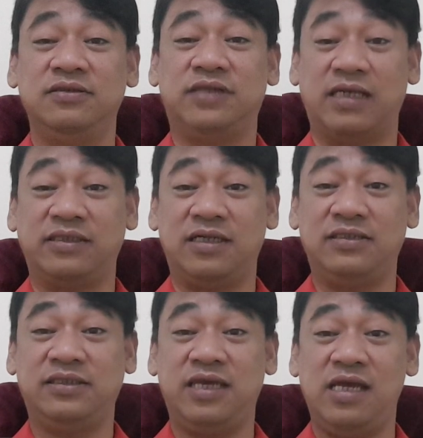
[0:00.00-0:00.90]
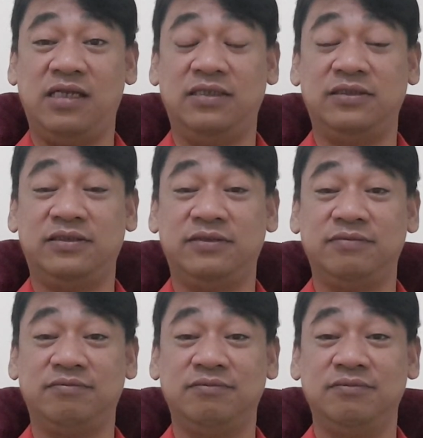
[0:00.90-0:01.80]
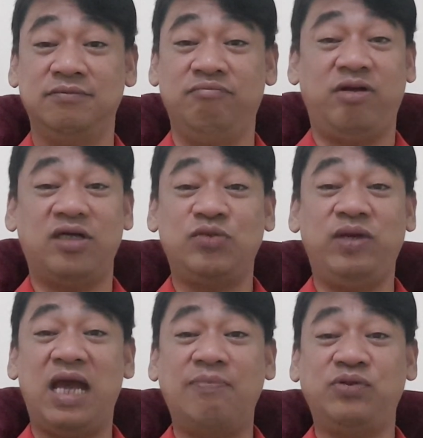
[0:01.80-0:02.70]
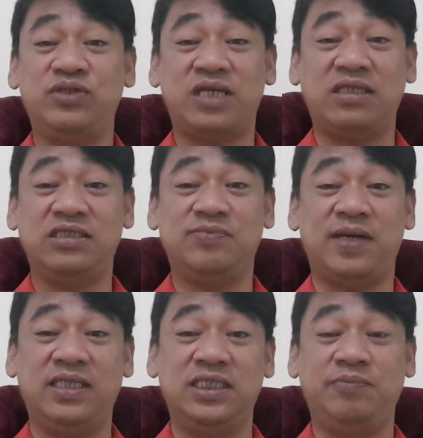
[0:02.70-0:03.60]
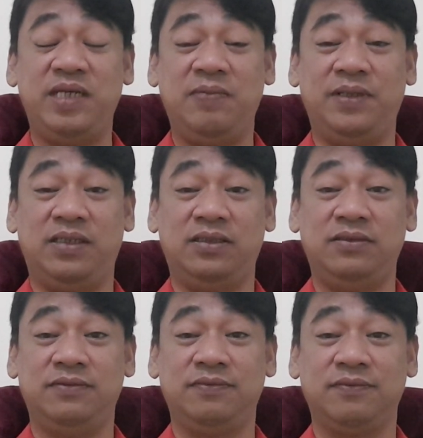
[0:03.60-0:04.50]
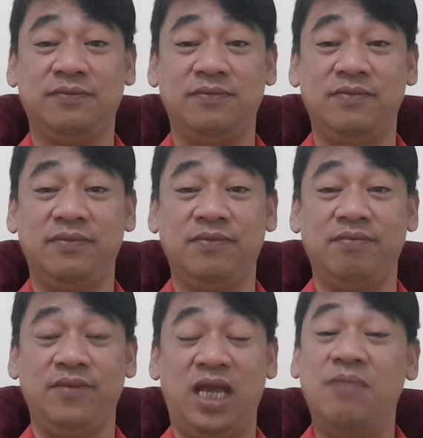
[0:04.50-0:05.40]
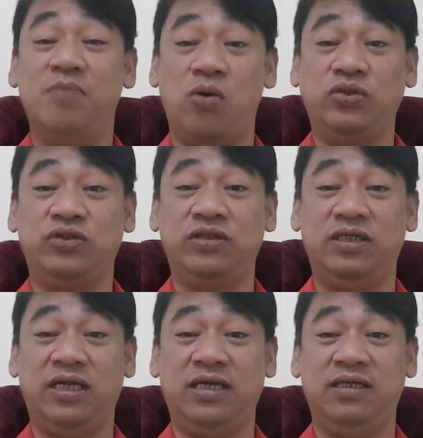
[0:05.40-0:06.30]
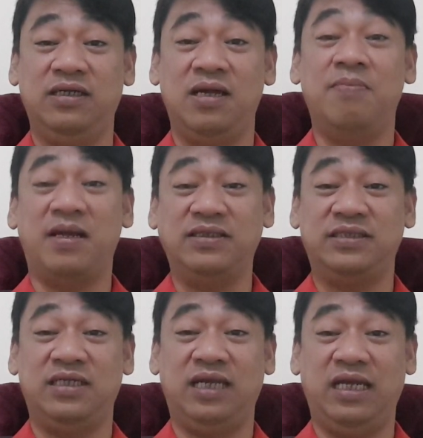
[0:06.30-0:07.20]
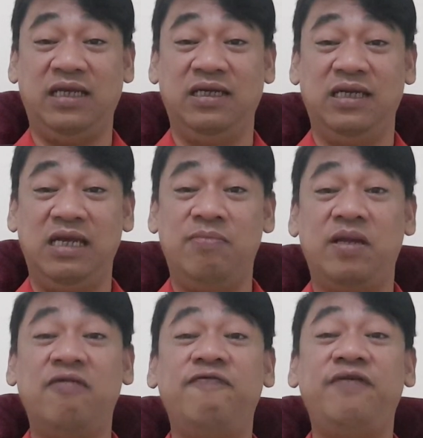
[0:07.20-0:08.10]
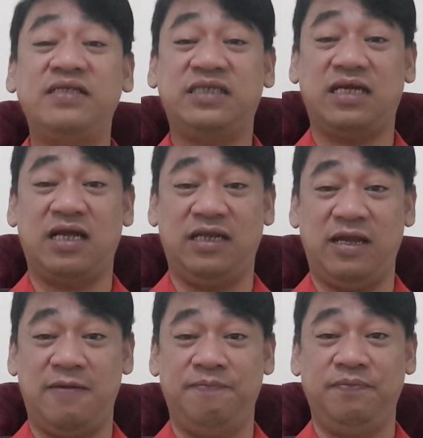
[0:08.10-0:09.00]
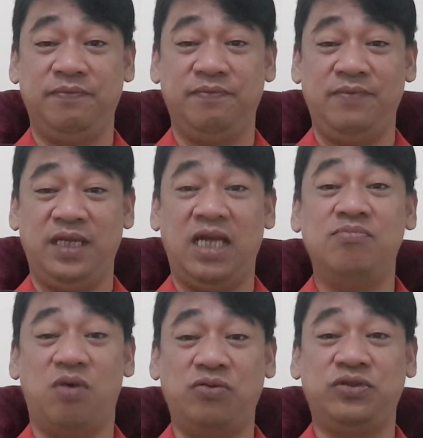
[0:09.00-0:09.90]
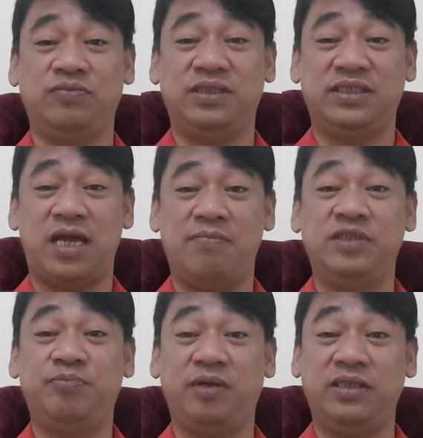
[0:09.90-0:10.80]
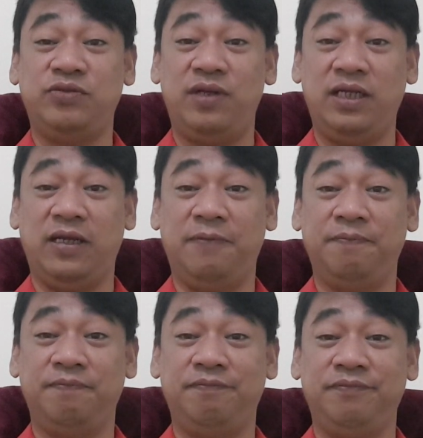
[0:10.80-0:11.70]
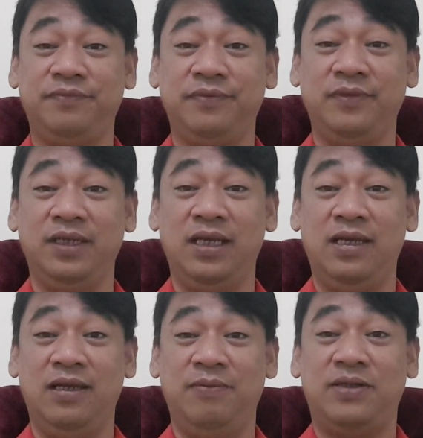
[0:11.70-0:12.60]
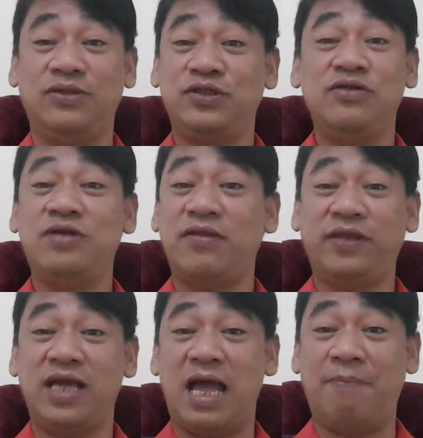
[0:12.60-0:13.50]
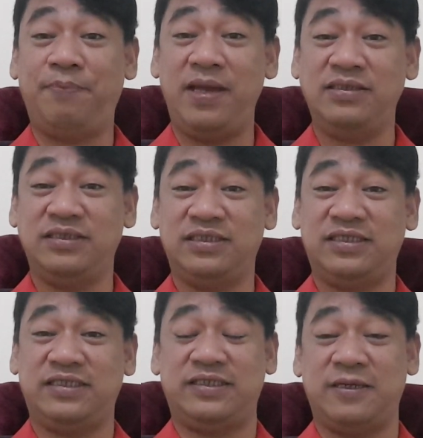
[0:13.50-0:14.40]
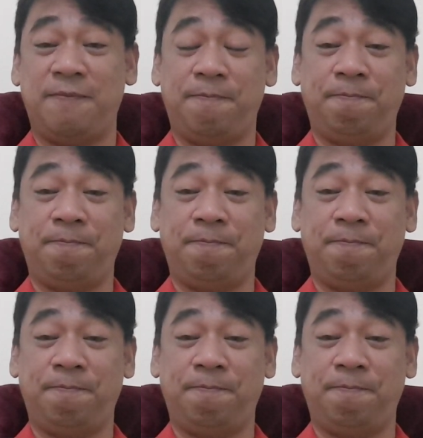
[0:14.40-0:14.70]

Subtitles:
technical skills? Because we have to satisfy these people emotionally, mentally, even physically, and most of the time spiritually. Because nothing happens